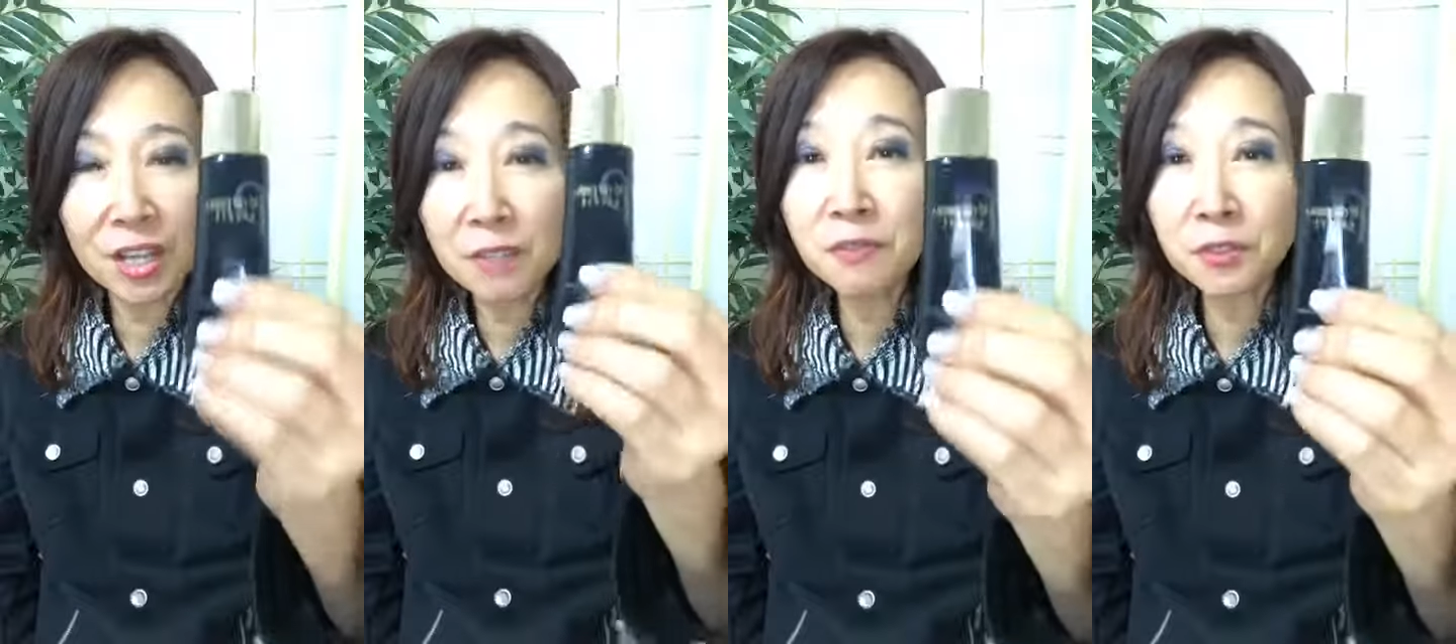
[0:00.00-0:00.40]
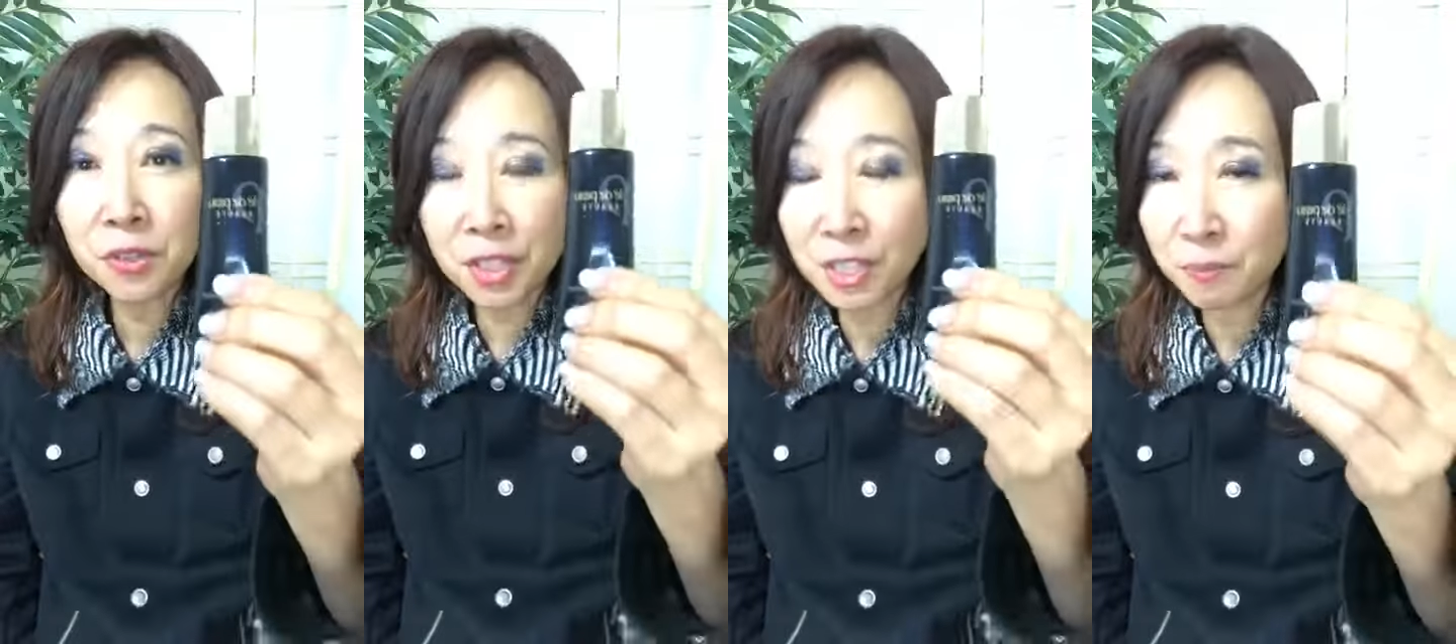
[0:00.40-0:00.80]
even
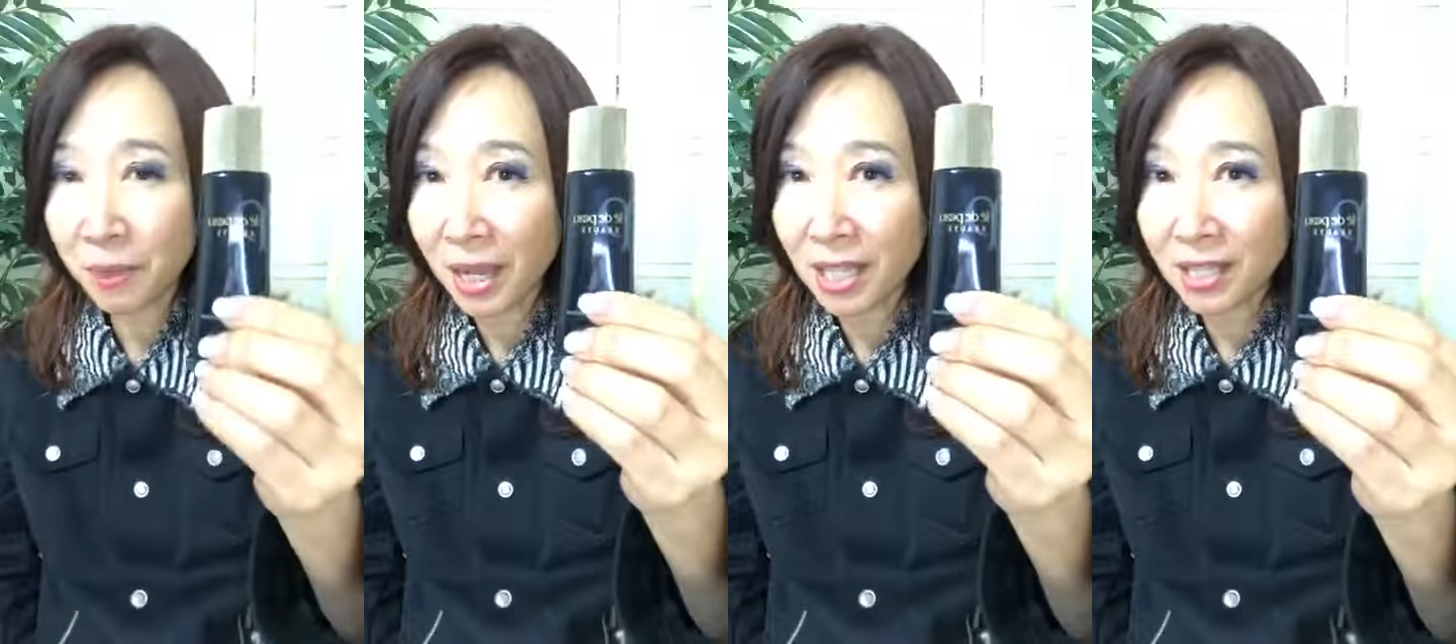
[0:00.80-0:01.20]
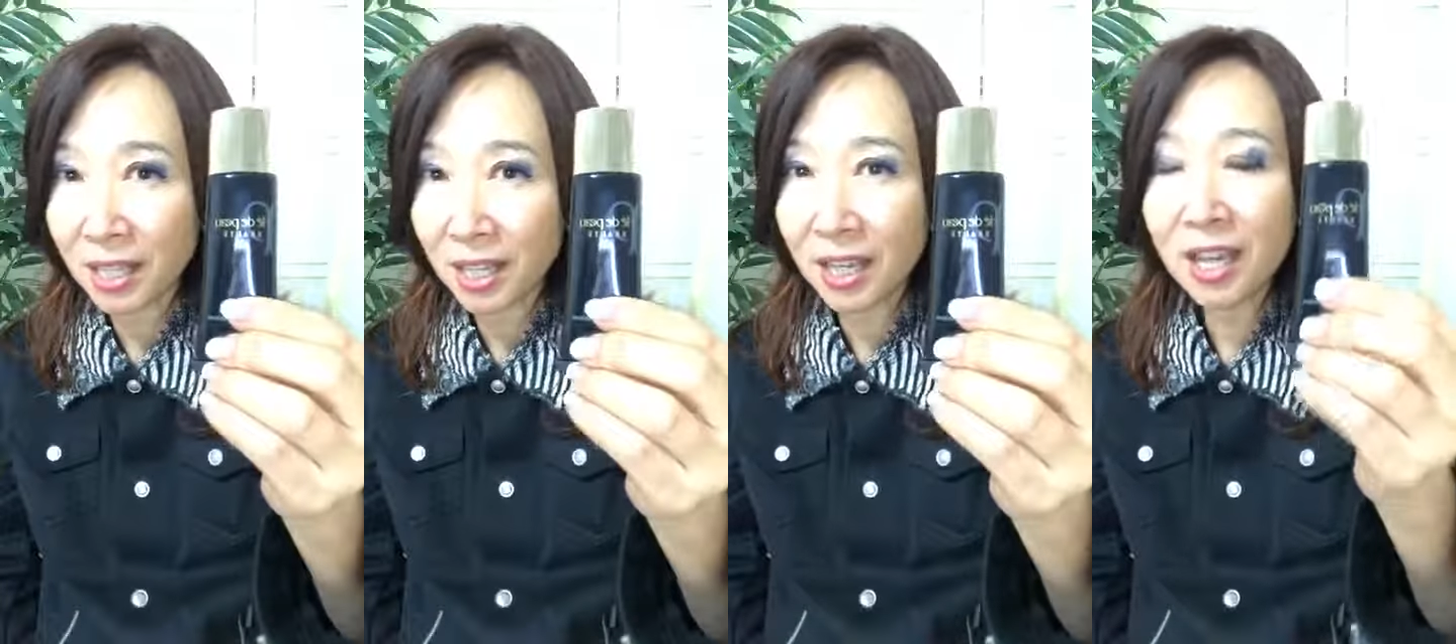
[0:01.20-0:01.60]
though it's
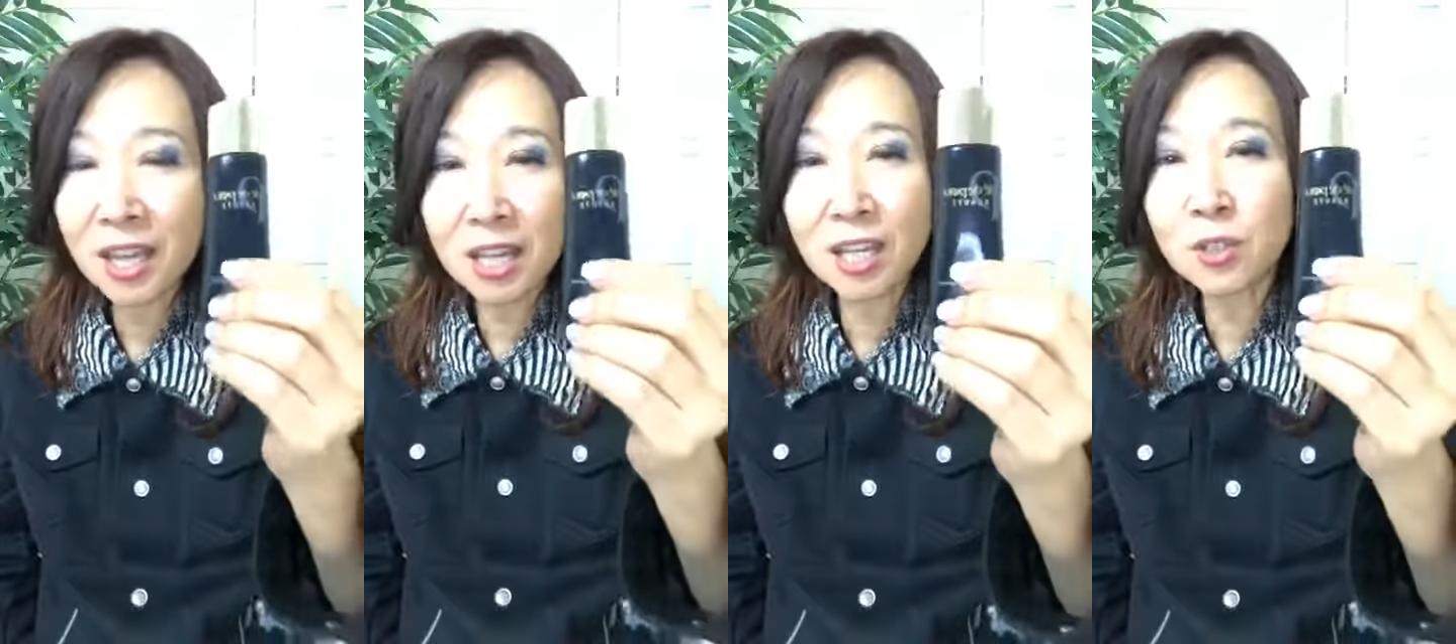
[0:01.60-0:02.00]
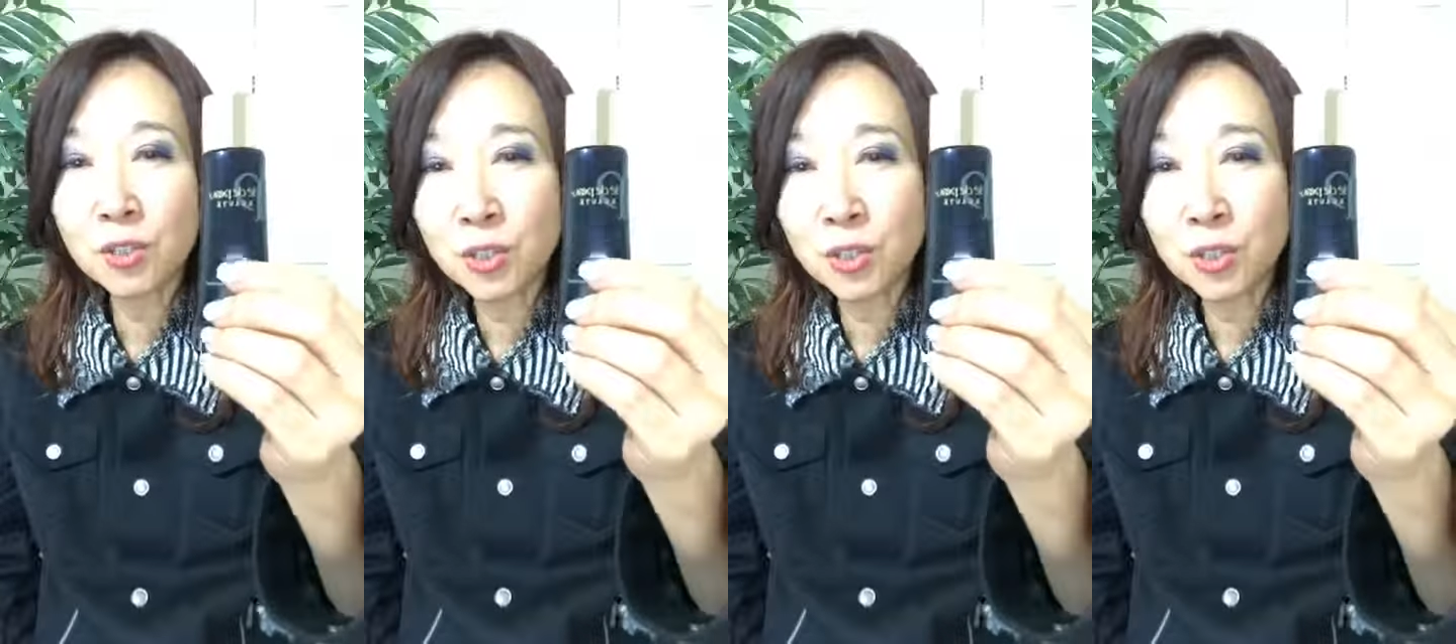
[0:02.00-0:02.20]
pricey, it